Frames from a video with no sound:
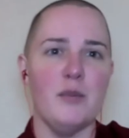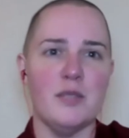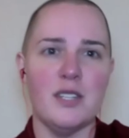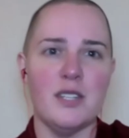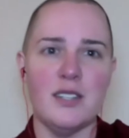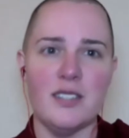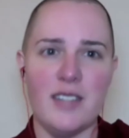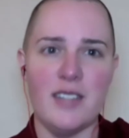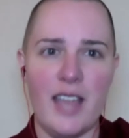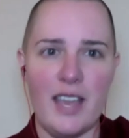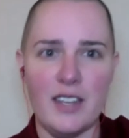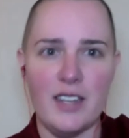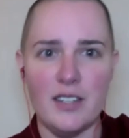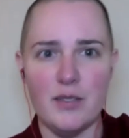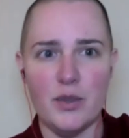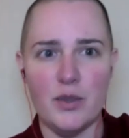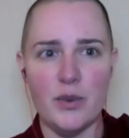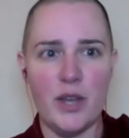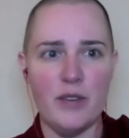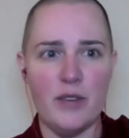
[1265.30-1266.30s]
the land of
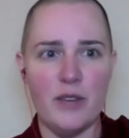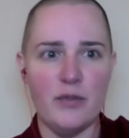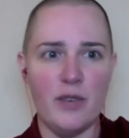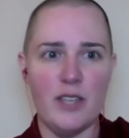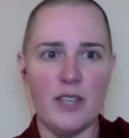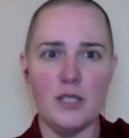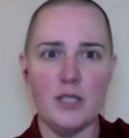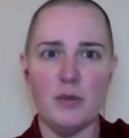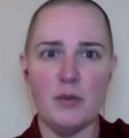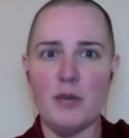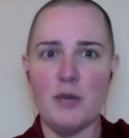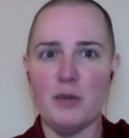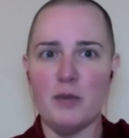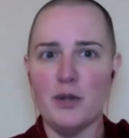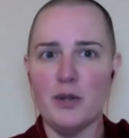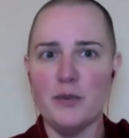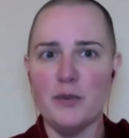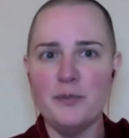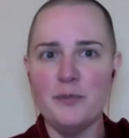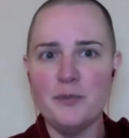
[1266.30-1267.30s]
the red faced
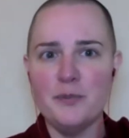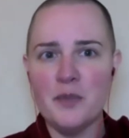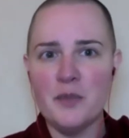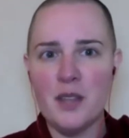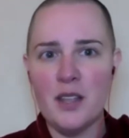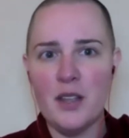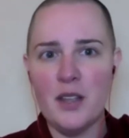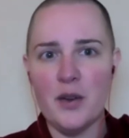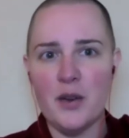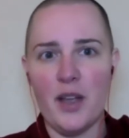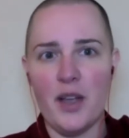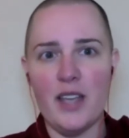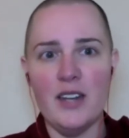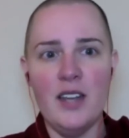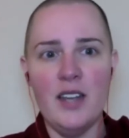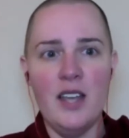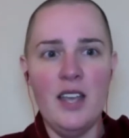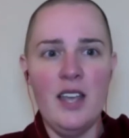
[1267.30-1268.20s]
people, right?